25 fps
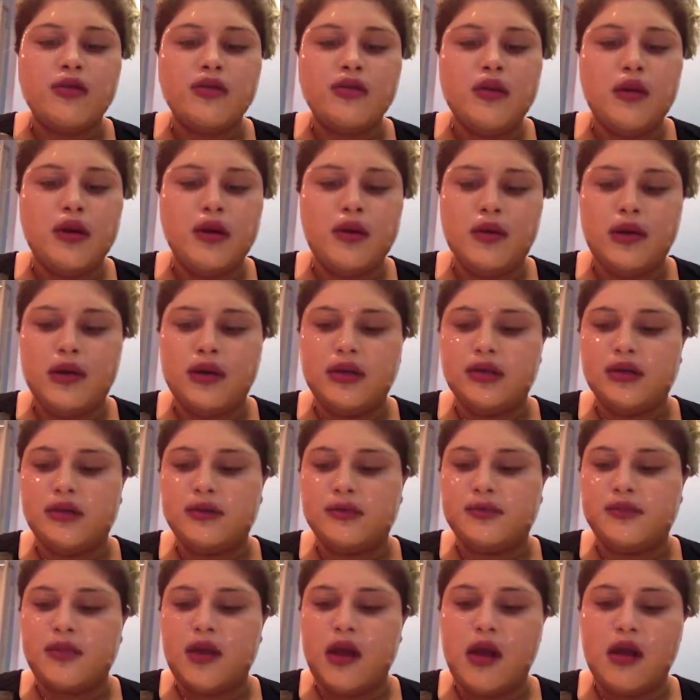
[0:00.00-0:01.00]
So
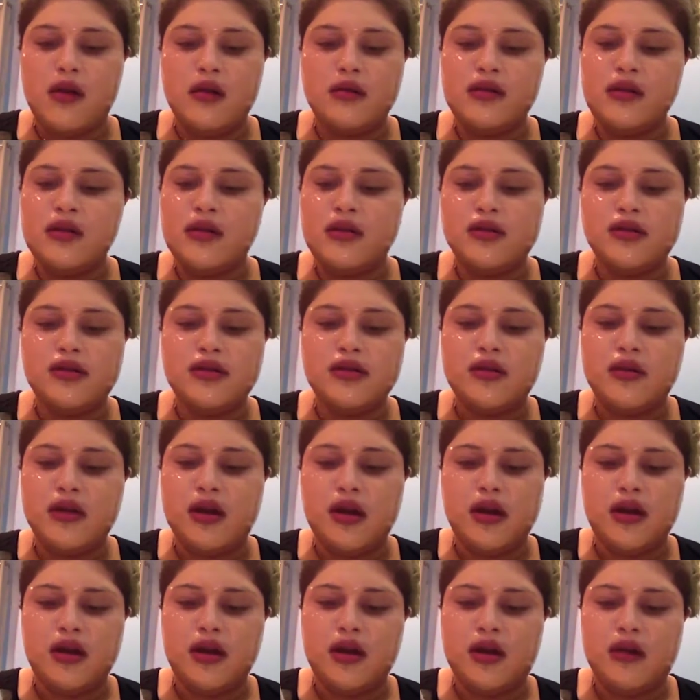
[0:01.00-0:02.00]
anyways, I don't think this is a
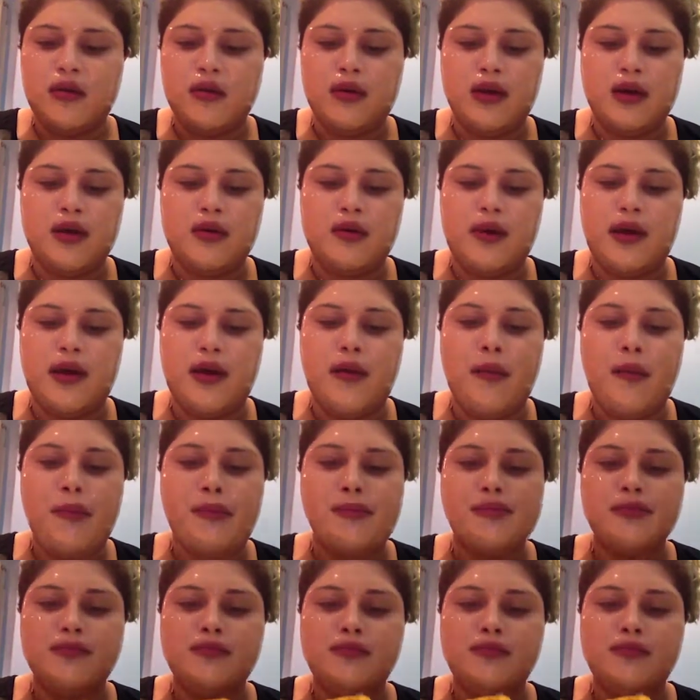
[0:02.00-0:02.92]
good idea while you wait.